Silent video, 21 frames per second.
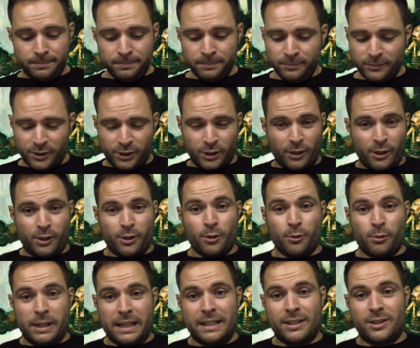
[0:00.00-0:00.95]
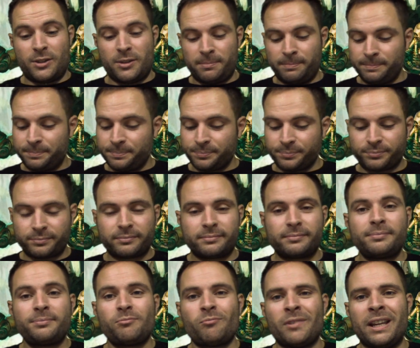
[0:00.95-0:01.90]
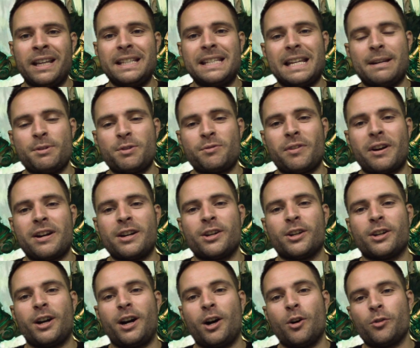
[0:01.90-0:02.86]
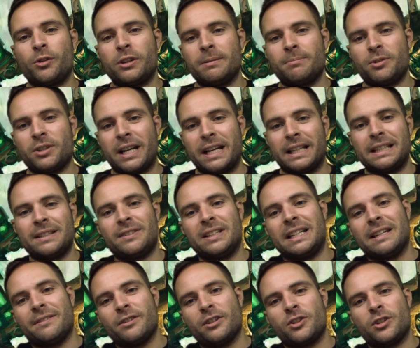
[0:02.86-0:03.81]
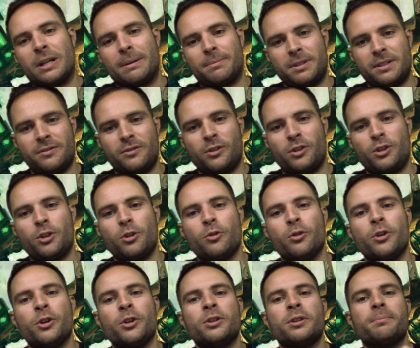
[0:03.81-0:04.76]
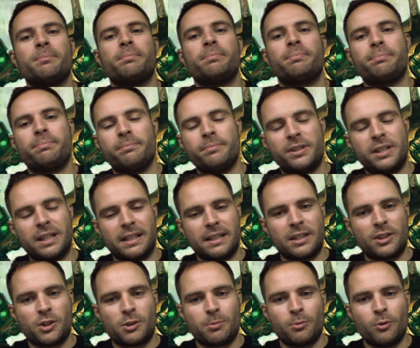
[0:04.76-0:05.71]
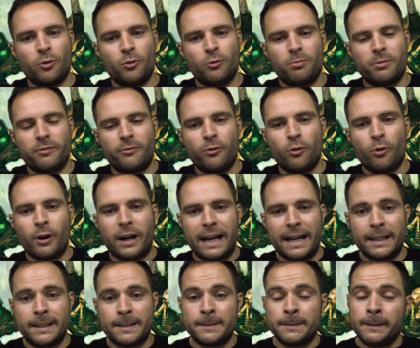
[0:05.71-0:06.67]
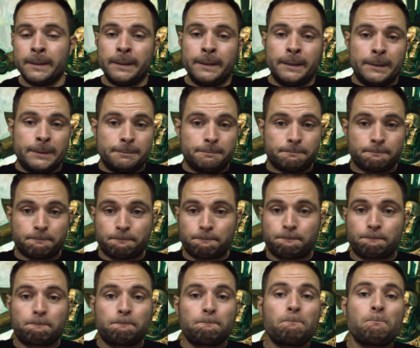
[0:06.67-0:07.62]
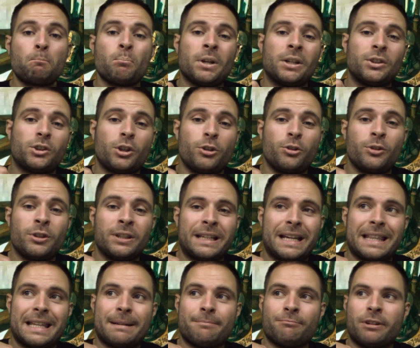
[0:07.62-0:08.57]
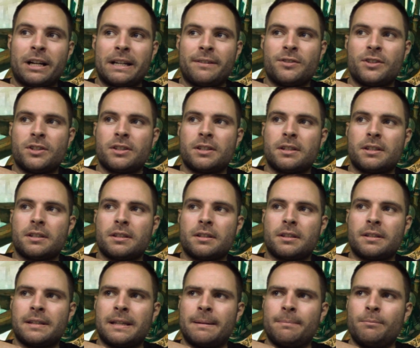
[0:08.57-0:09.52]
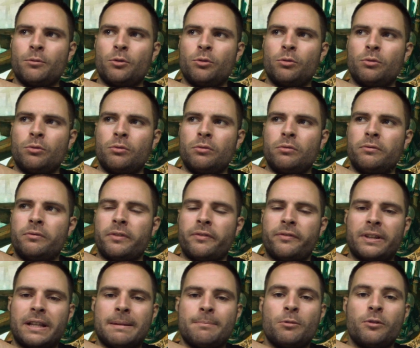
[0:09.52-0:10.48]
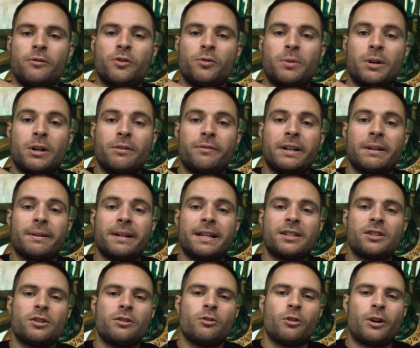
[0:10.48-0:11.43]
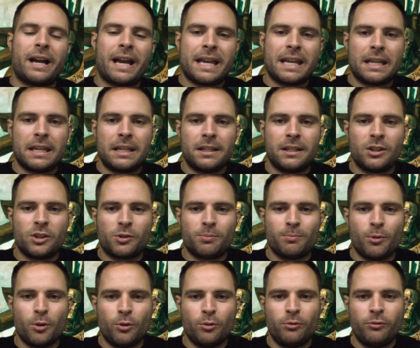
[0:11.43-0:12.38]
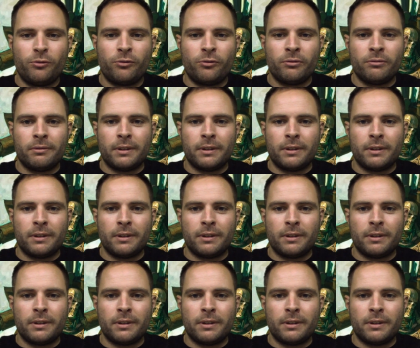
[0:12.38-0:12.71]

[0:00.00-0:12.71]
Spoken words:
So a cool list. He said it was very good at holding objectives. He gave it objectives secured, 6-inch move beforehand, so you can get them wraiths because they move, I think they move 12 anyway, so you've got 18-inch move